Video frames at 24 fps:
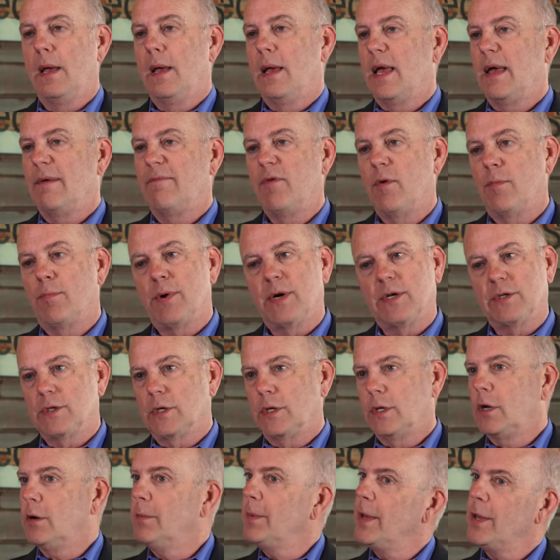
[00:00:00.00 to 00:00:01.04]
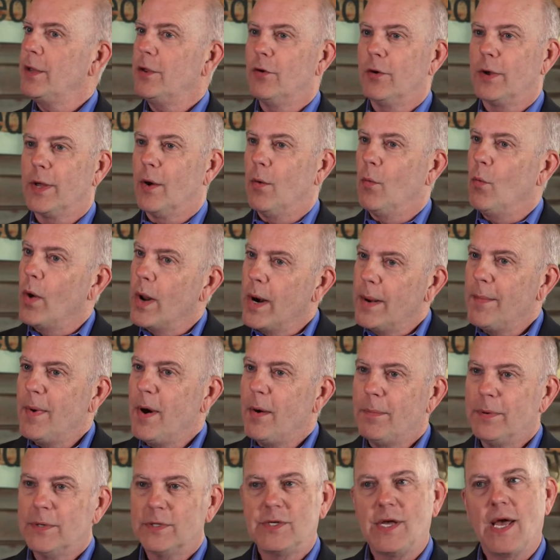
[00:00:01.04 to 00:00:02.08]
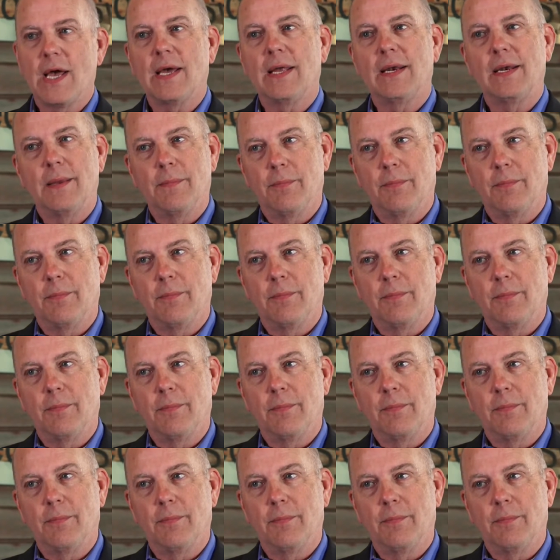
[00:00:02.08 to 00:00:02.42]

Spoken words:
If you press a little bit, you'll get 1 ml per second.